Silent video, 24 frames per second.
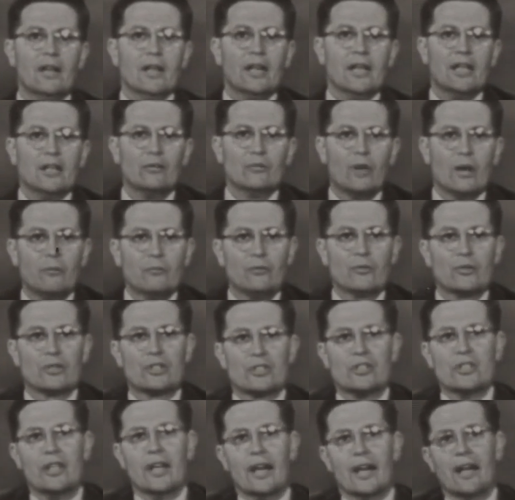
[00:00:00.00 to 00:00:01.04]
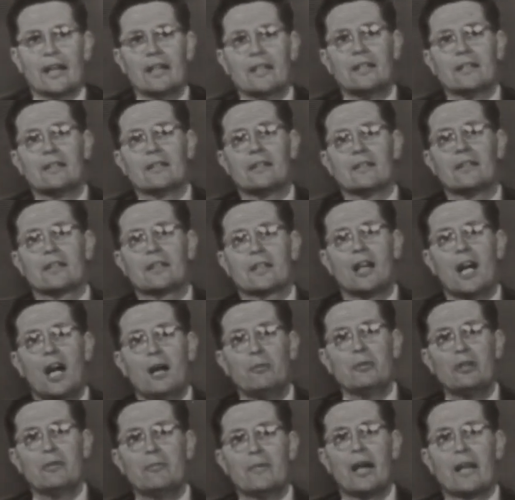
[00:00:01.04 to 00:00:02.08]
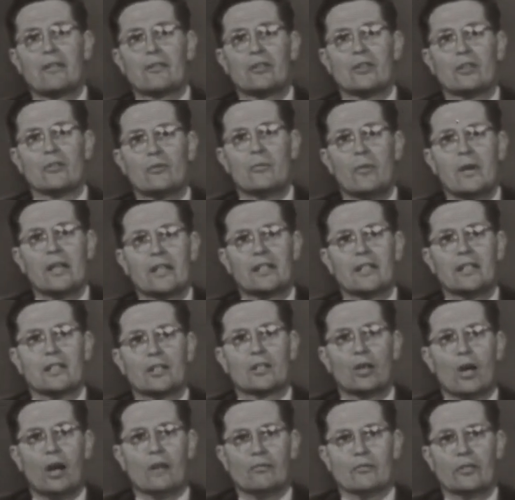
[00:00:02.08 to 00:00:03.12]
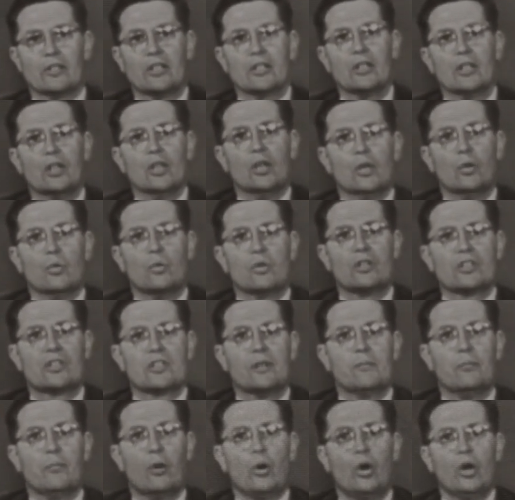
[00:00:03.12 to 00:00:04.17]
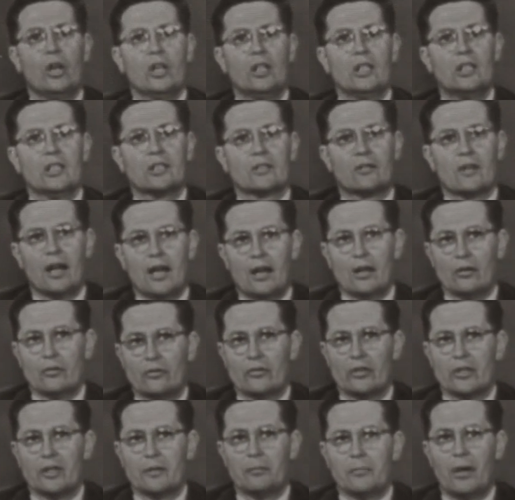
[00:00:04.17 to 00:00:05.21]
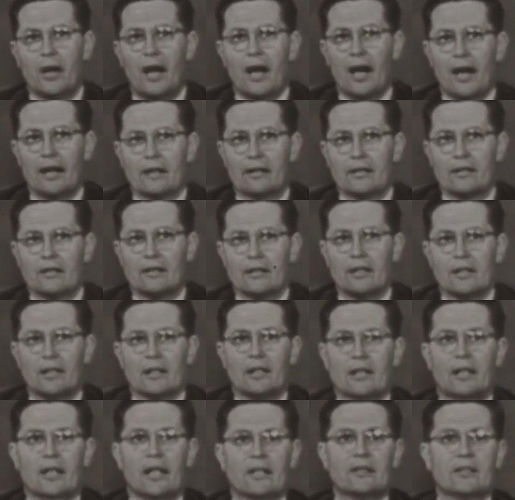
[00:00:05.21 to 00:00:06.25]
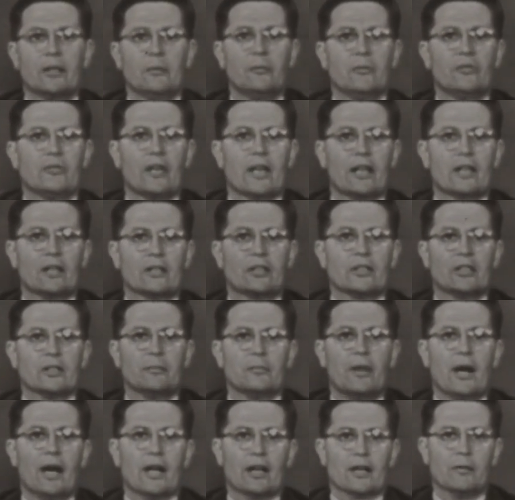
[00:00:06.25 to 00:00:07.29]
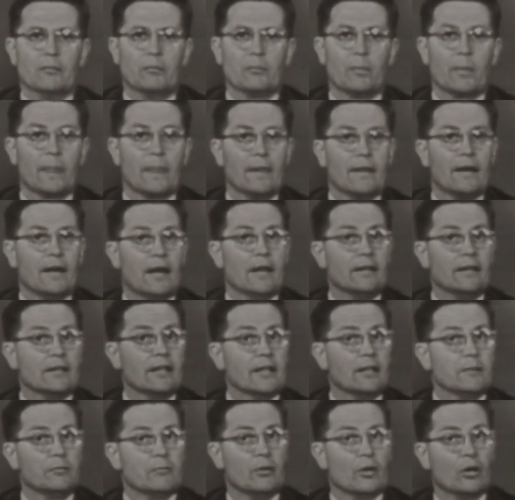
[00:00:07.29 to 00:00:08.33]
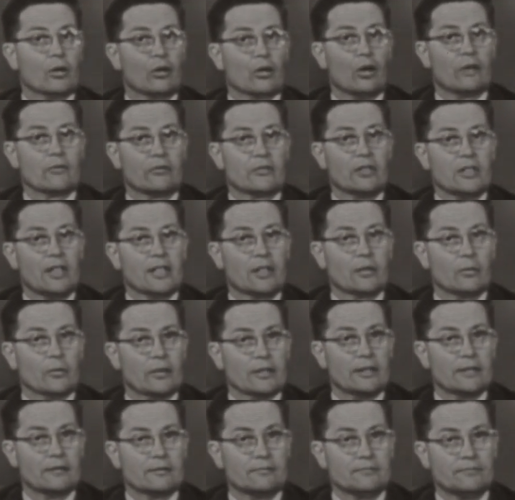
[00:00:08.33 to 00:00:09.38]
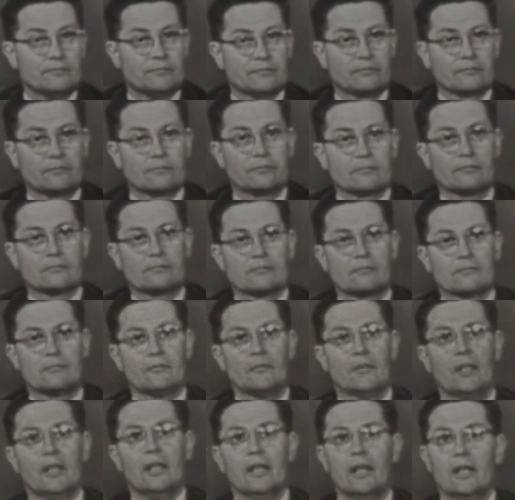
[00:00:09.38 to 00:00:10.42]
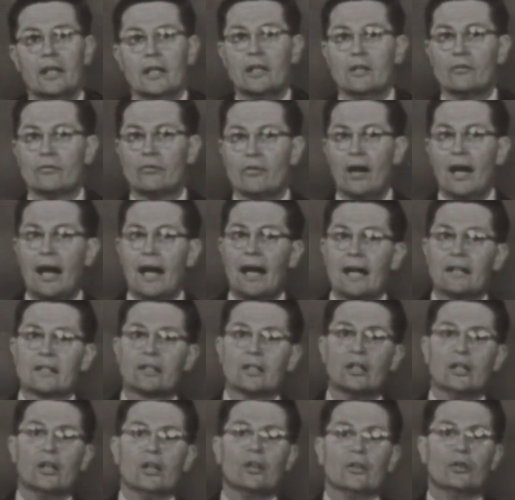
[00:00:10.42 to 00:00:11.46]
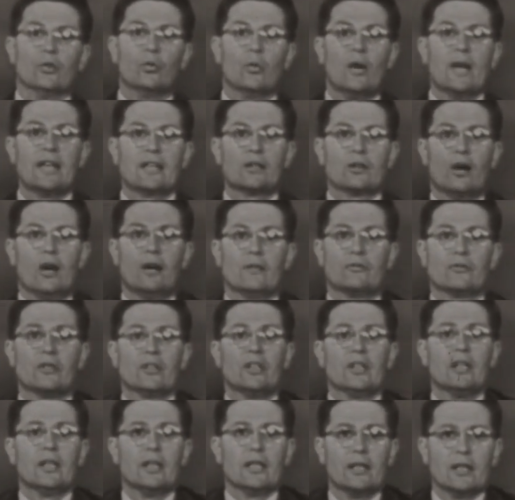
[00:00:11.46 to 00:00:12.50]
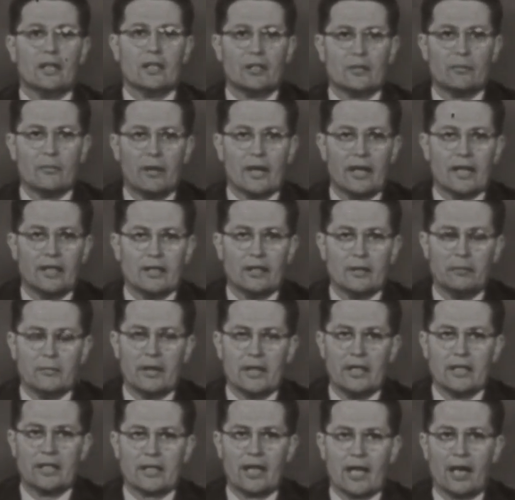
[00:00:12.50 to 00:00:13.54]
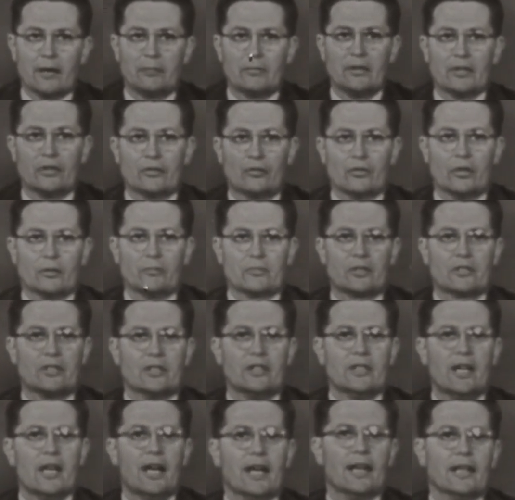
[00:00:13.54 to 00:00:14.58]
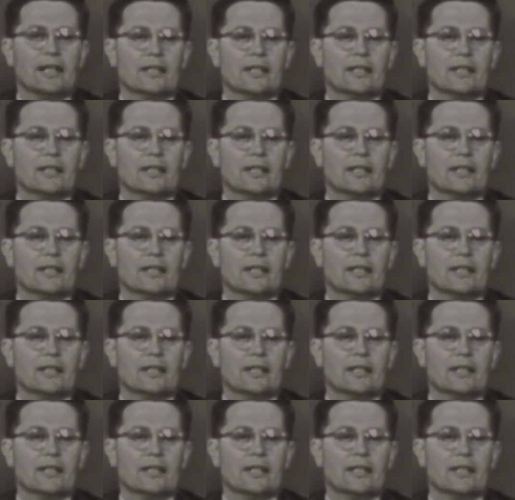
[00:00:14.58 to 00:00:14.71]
In Rumford's day, the common method of making coffee was to boil the grounds in a pot, let them settle to the bottom, and then pour off the liquid. In fact, the way coffee is made in many camping trips today.